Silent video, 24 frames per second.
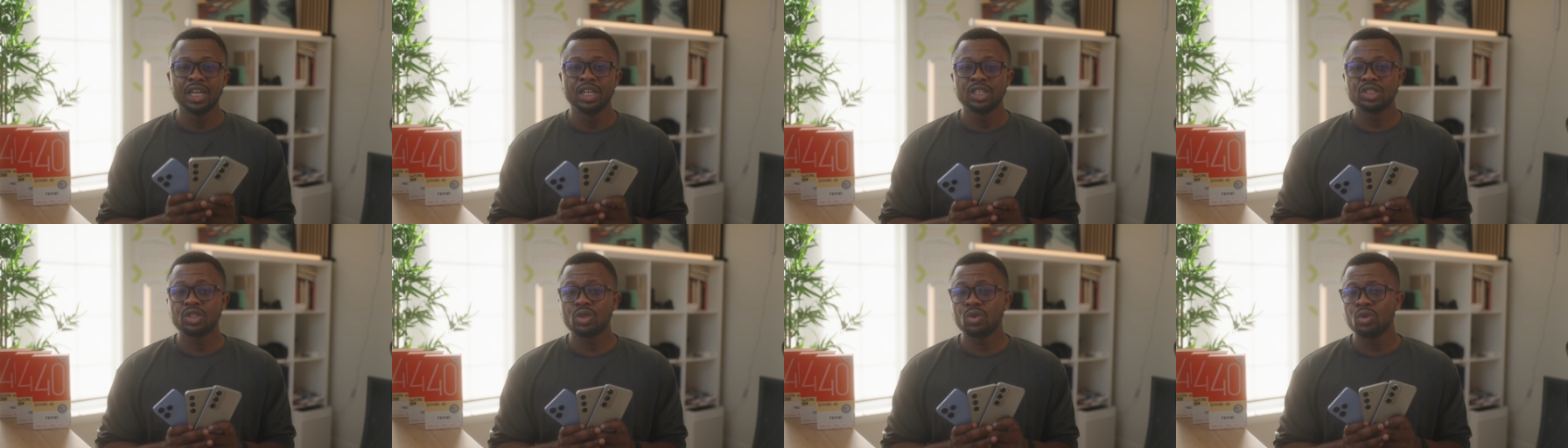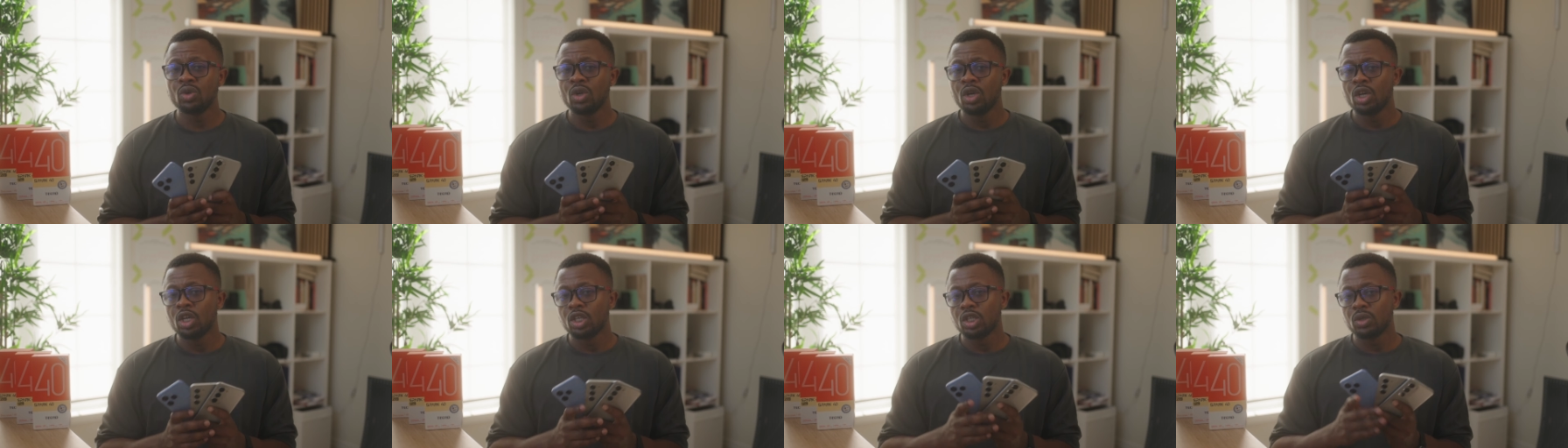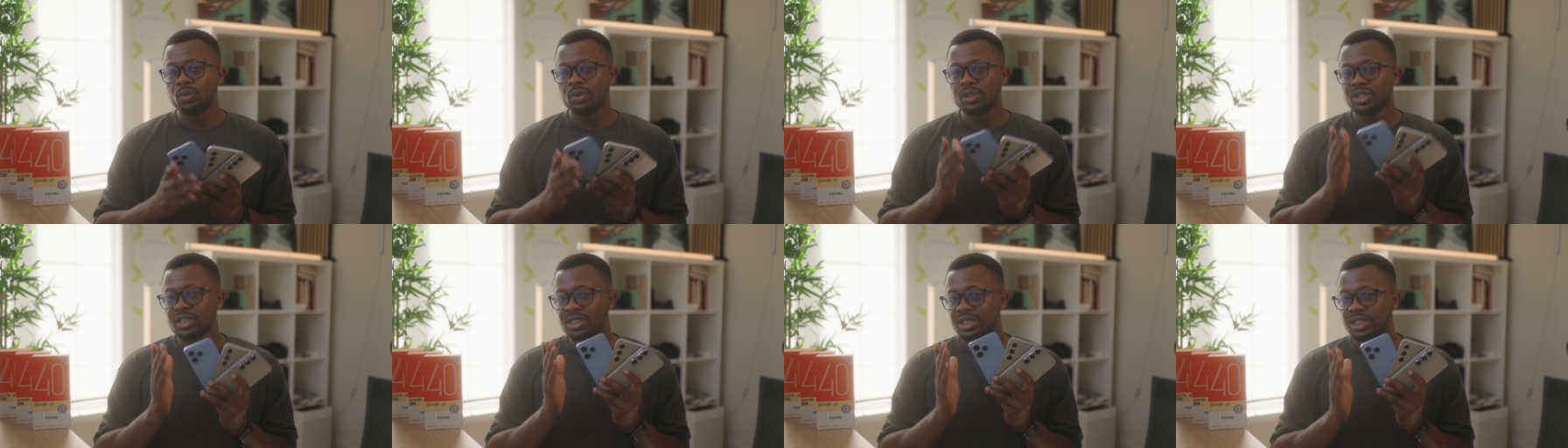So
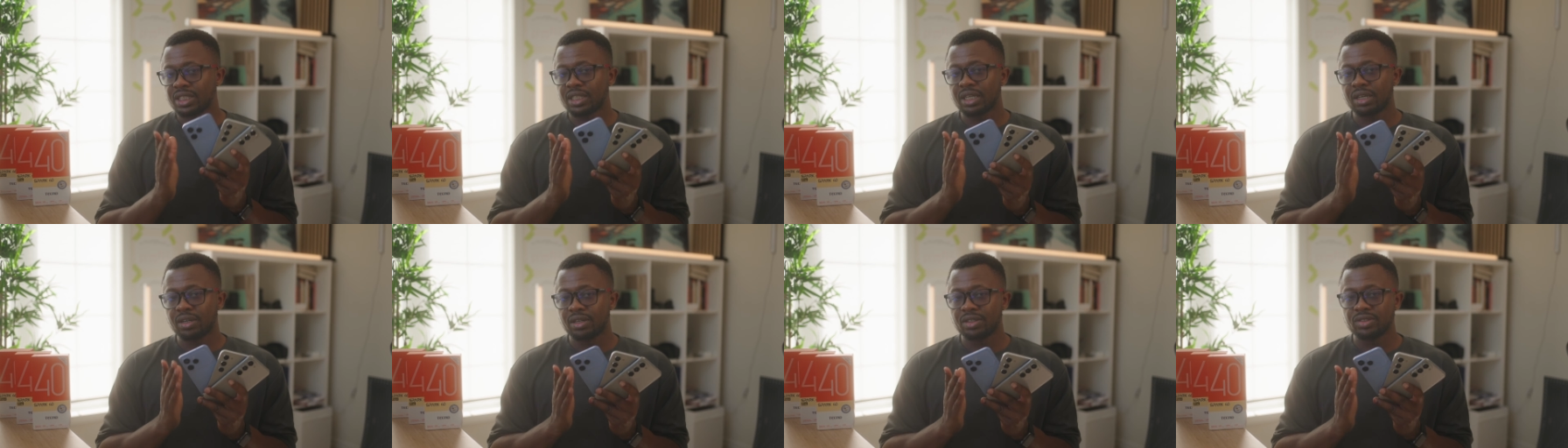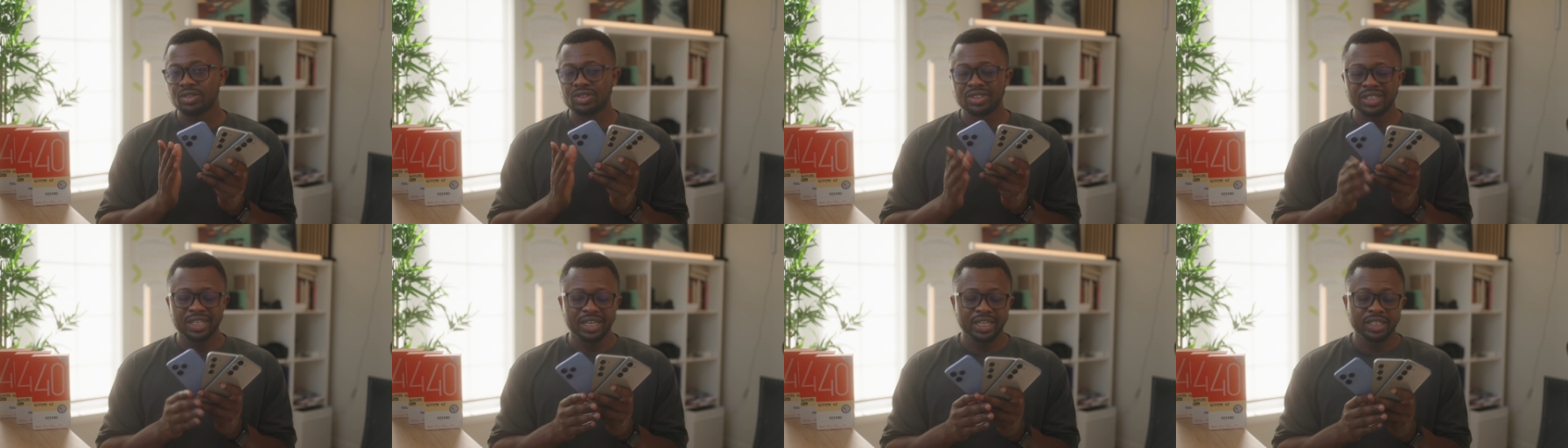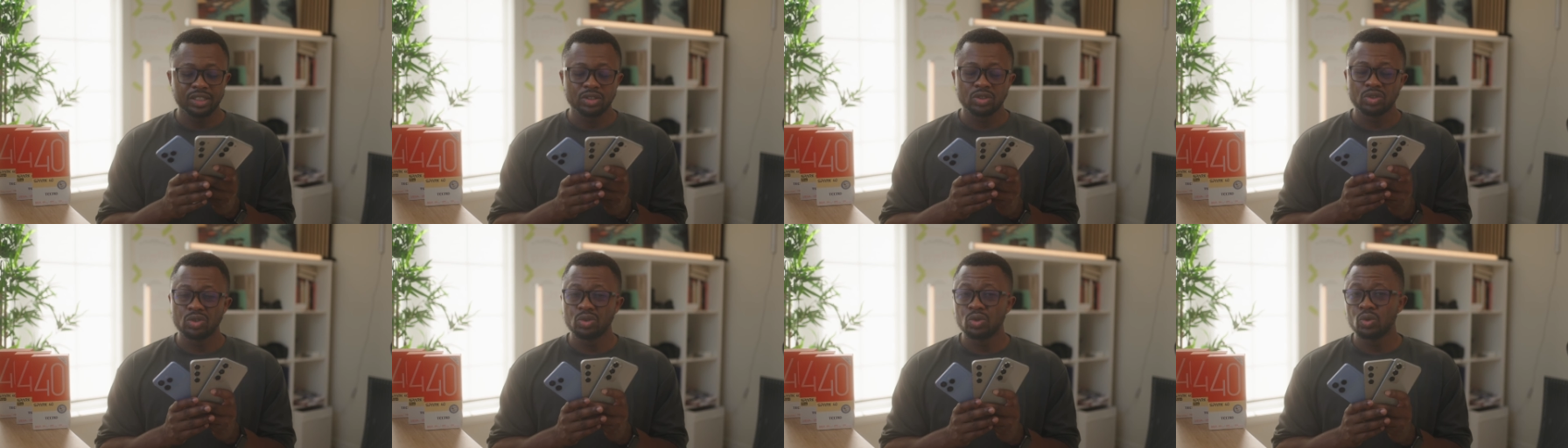you want to stick around to the
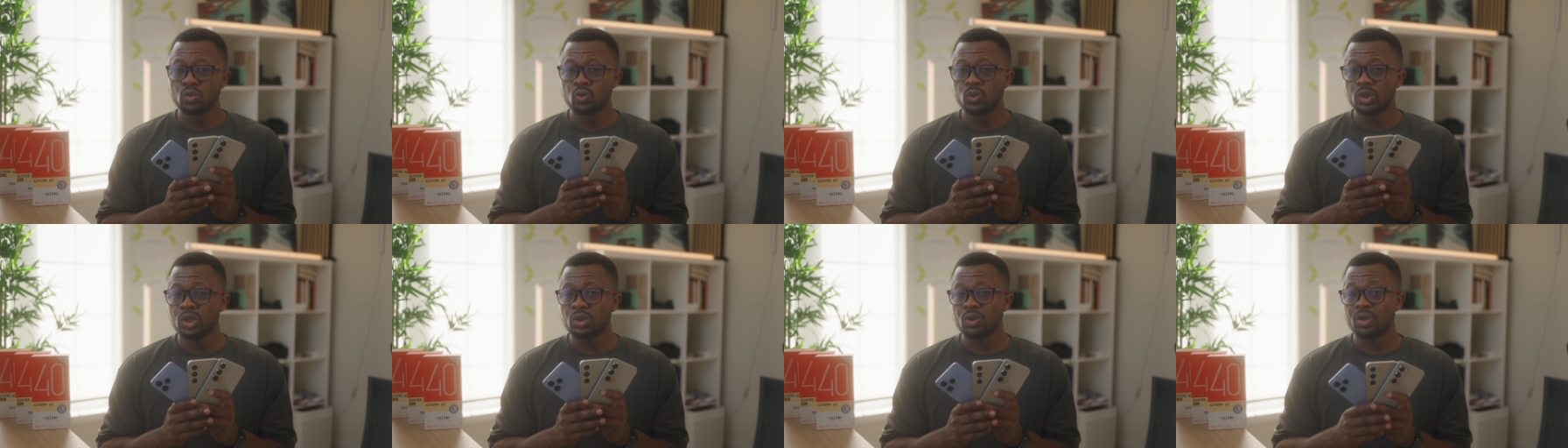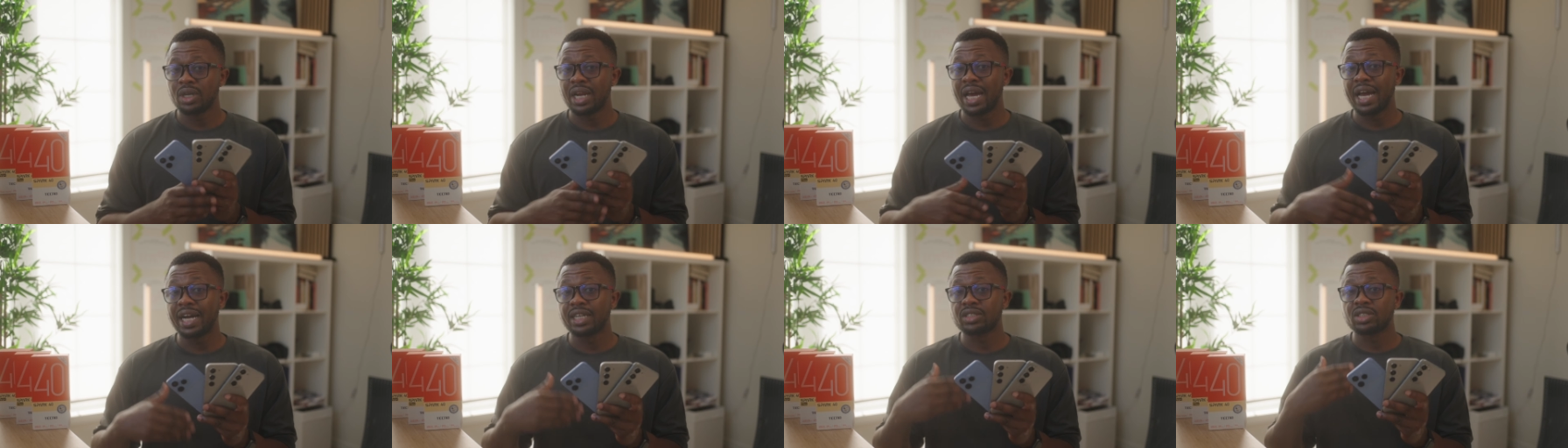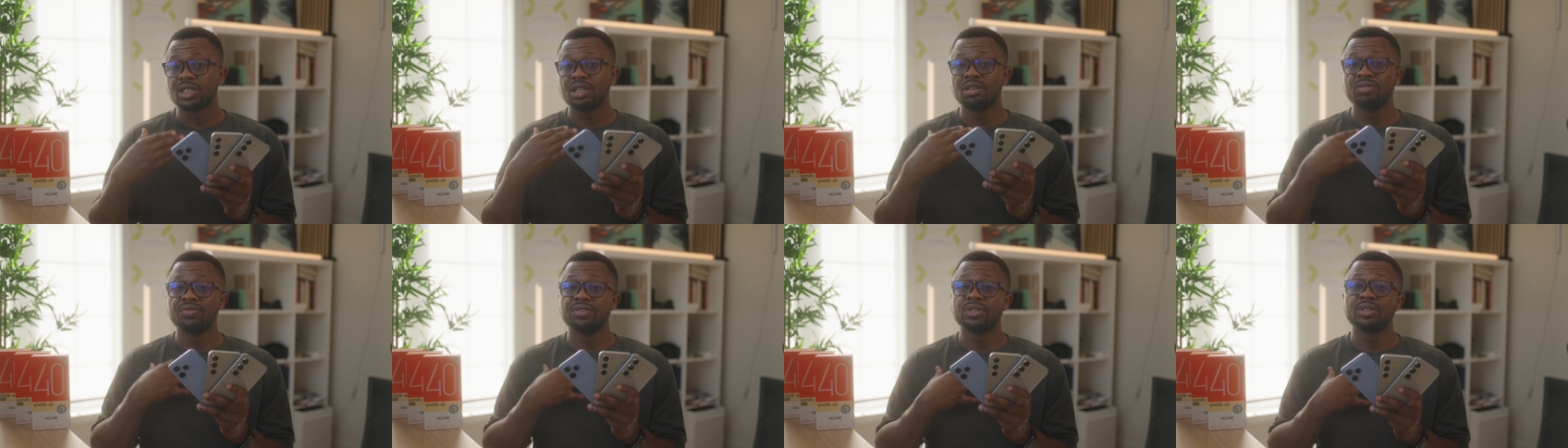end to know which one I
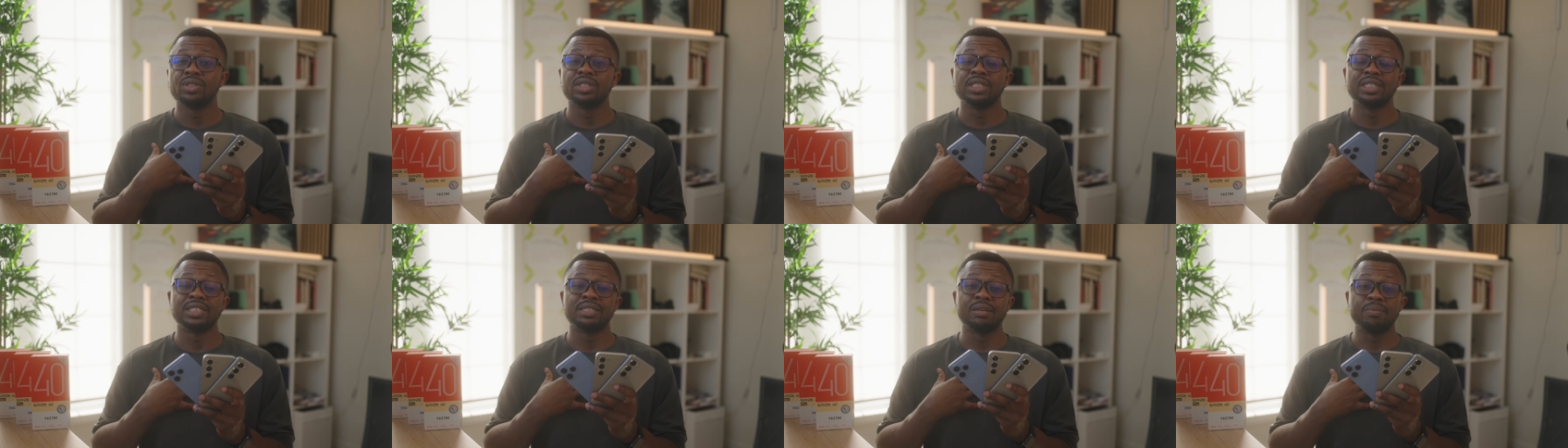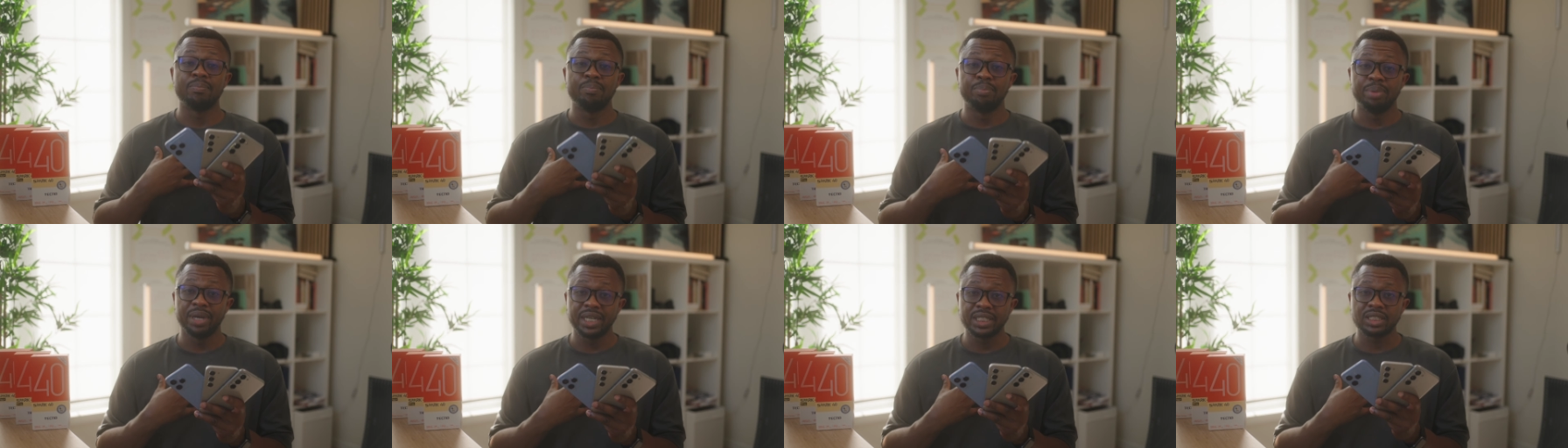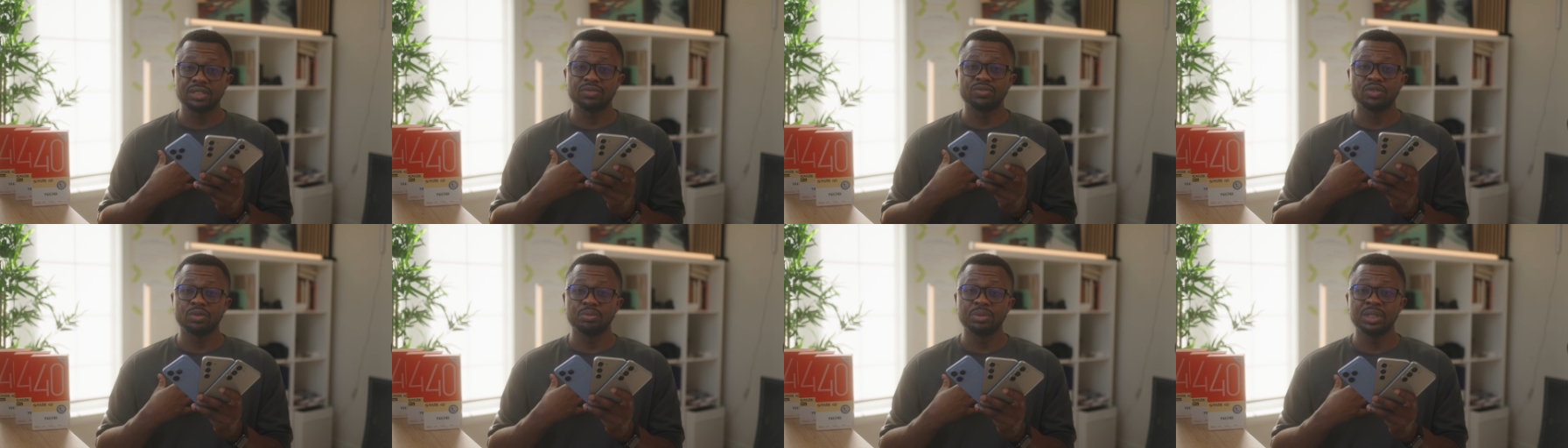actually feel is the
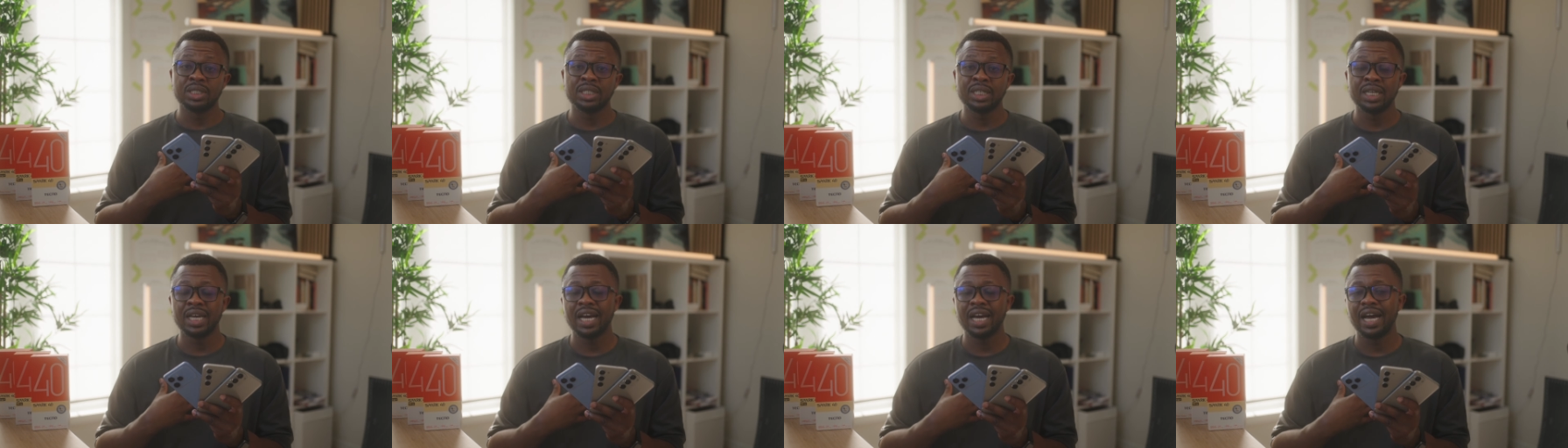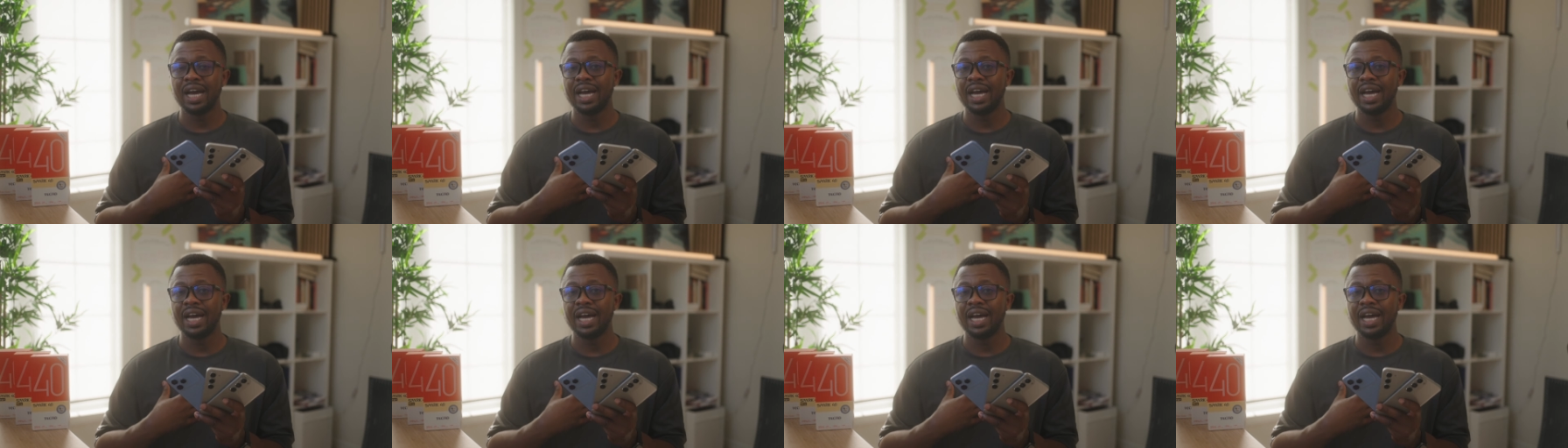best for me